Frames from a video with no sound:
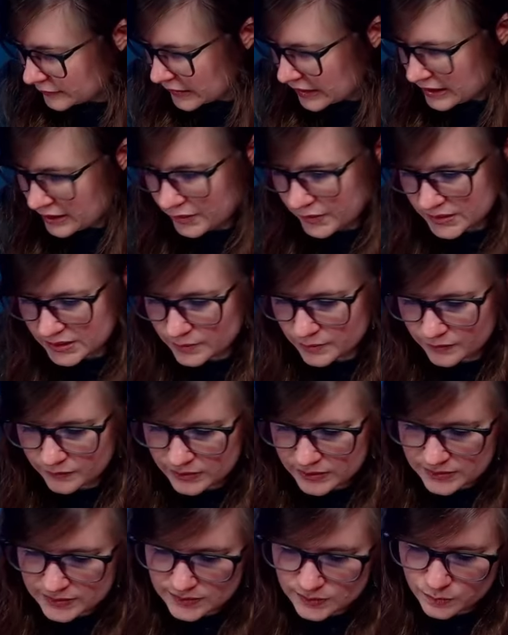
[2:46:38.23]
I know some of
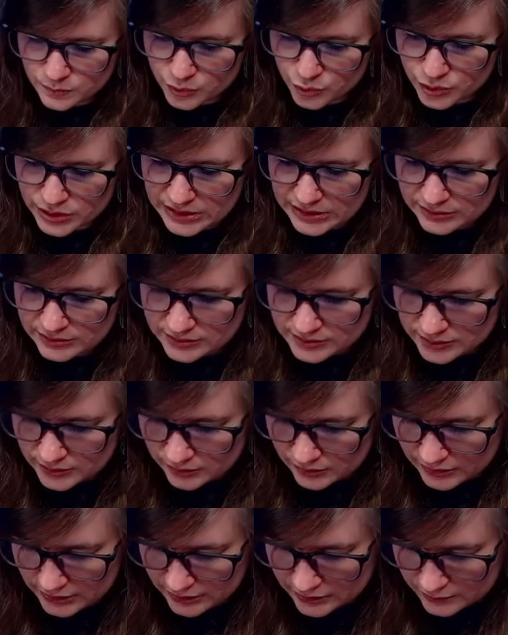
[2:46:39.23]
it's breed too.
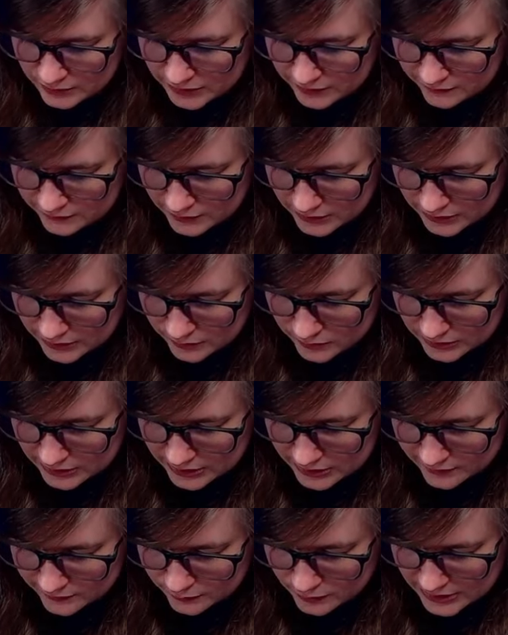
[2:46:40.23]
Like my friend would
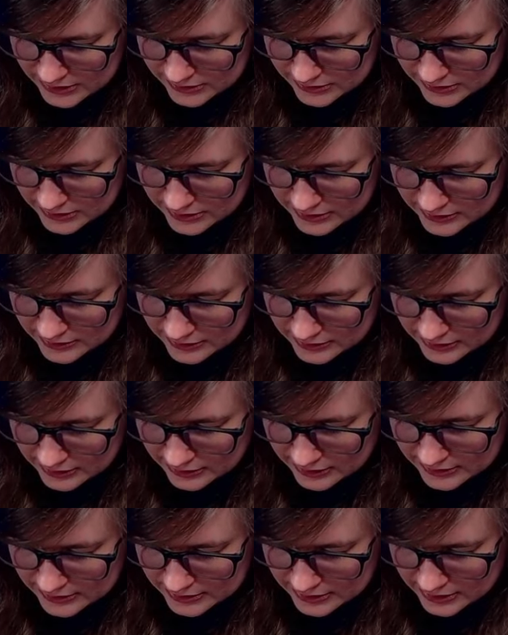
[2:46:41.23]
have Westies, and I
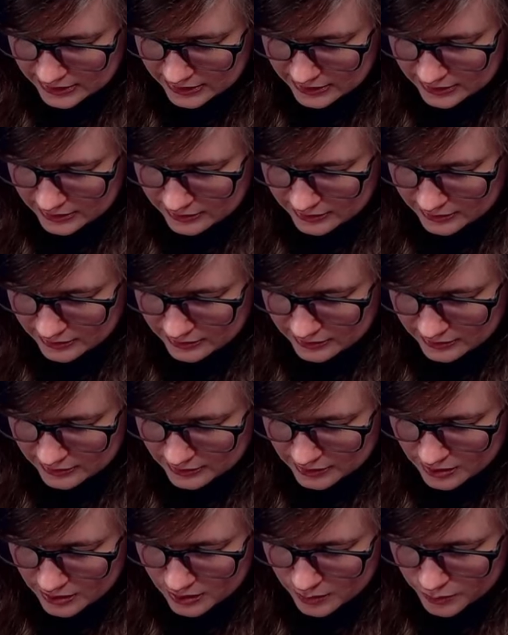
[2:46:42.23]
guess they
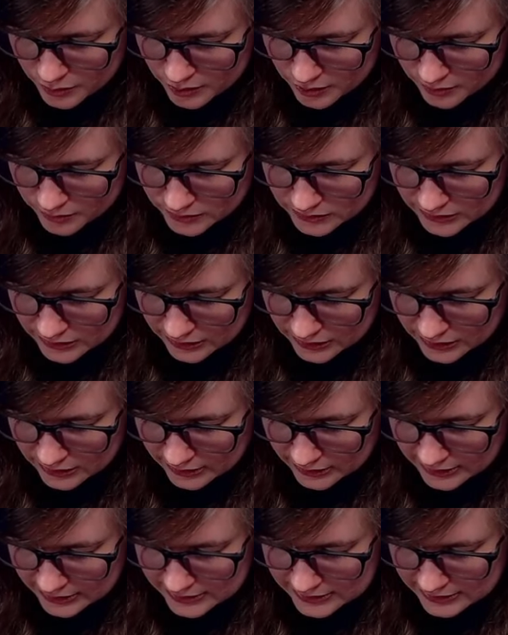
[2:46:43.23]
are prone to a lot of
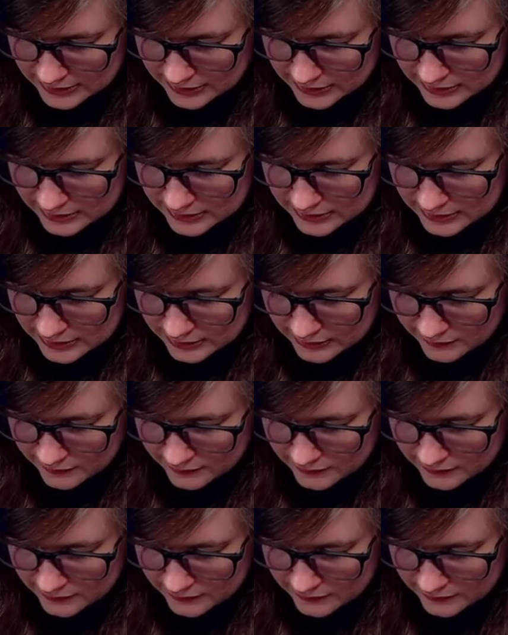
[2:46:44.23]
like skin stuff.